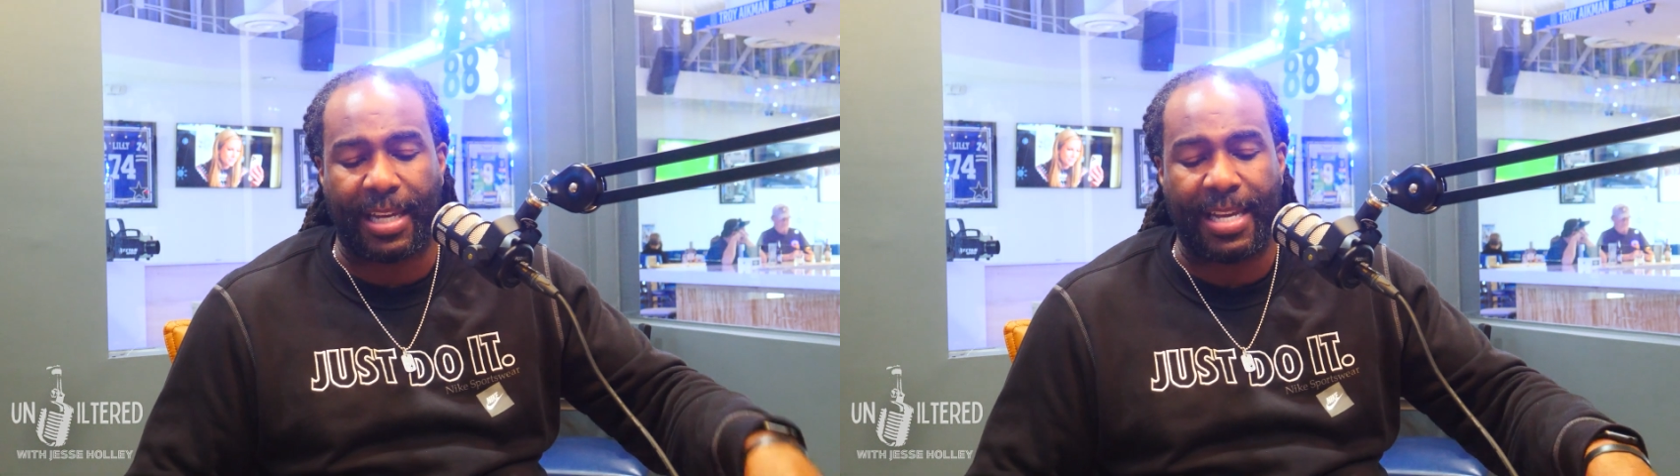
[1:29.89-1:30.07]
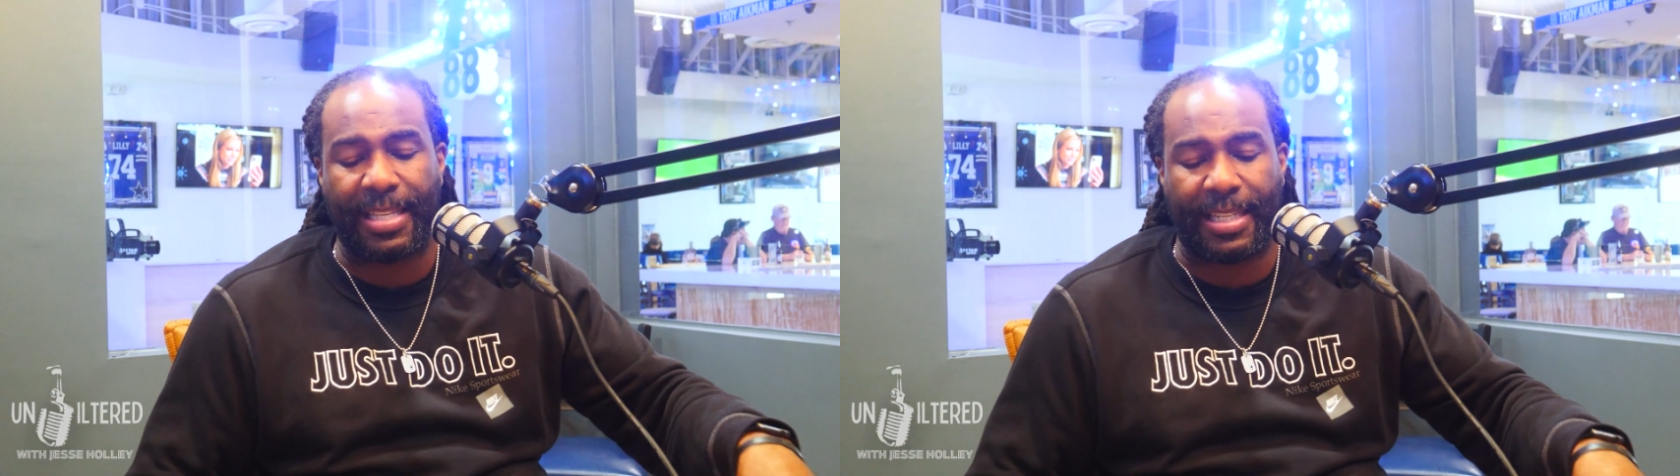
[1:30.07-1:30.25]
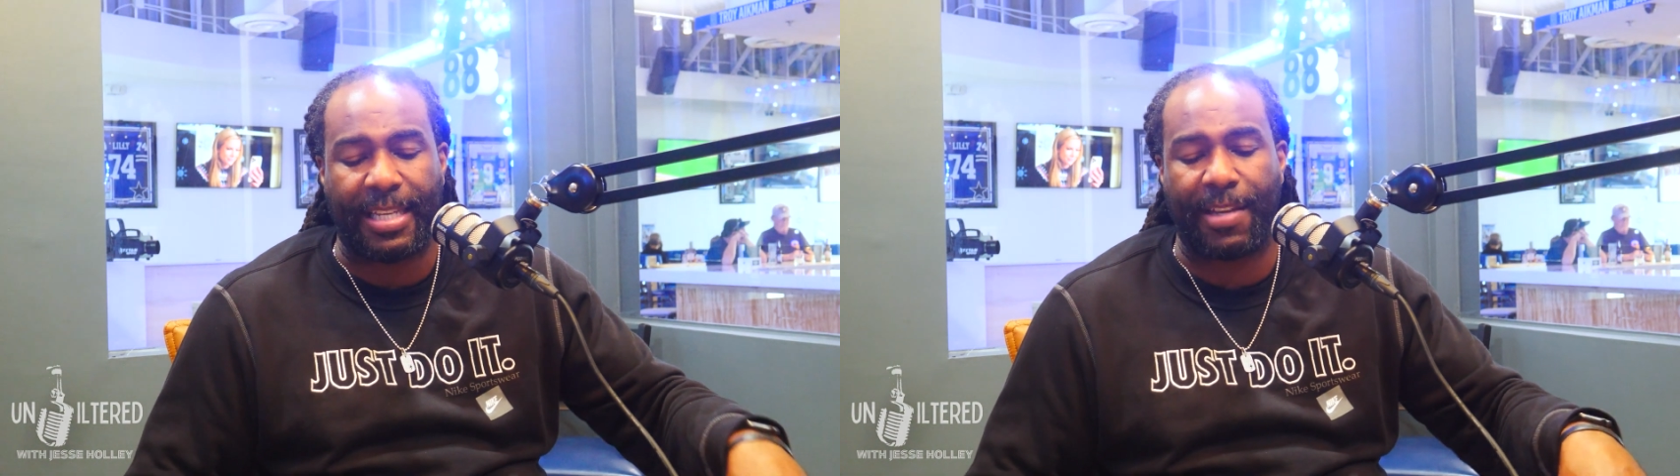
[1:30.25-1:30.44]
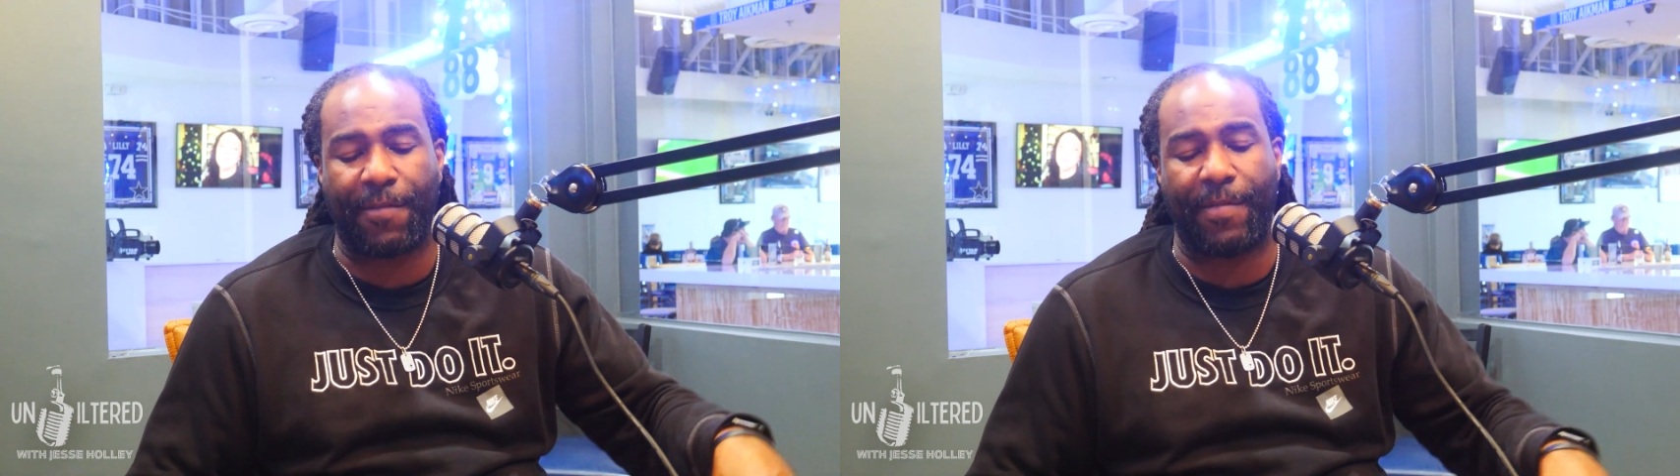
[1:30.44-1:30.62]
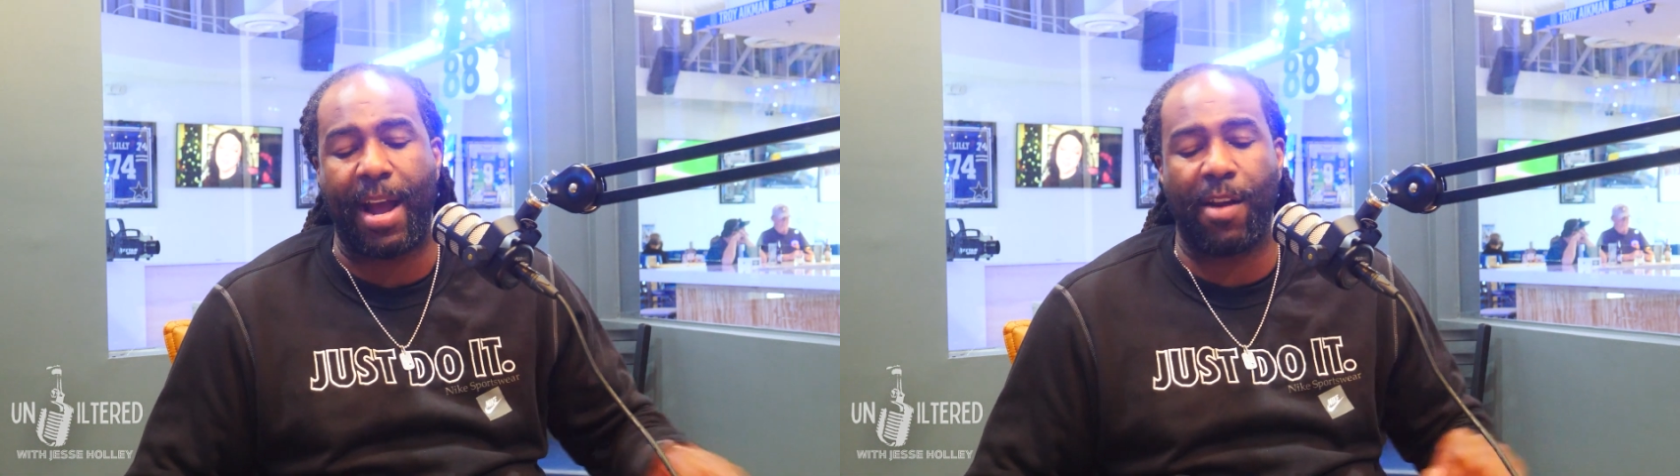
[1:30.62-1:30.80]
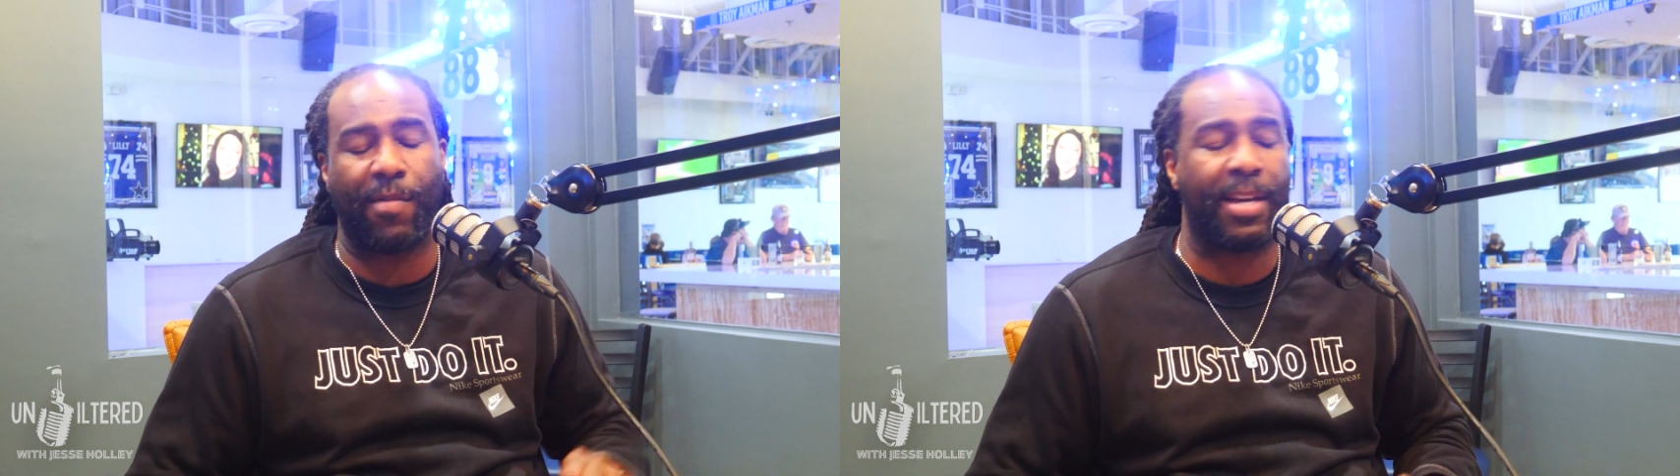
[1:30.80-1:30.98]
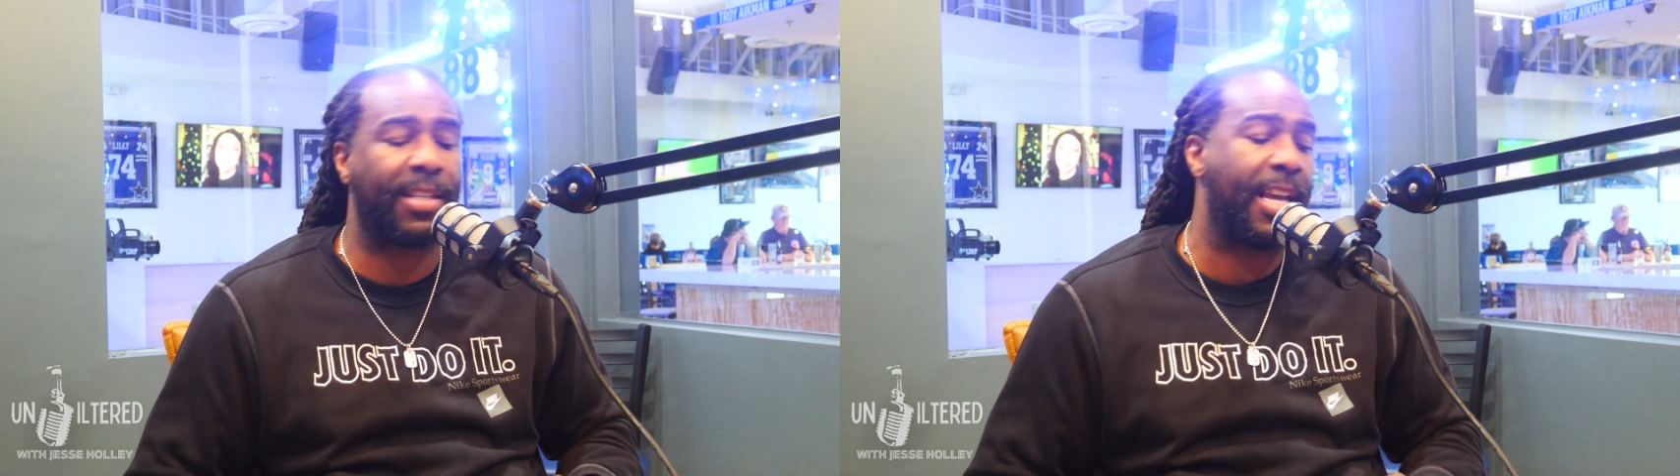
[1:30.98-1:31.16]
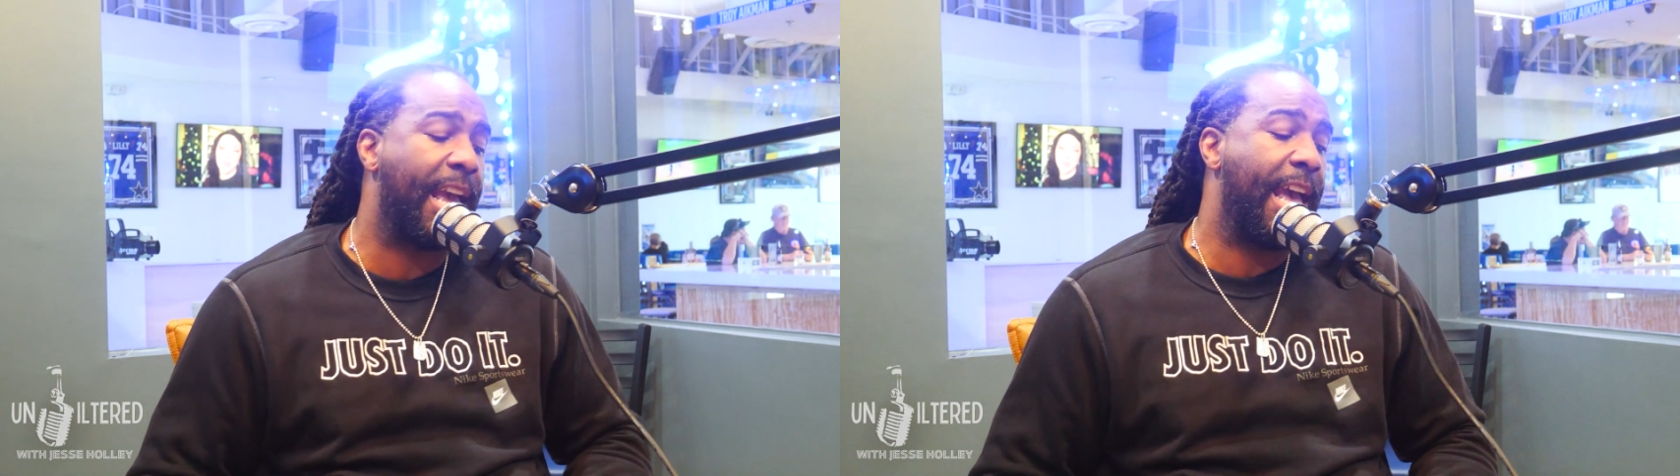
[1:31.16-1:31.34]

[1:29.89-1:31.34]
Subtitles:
in-season firings.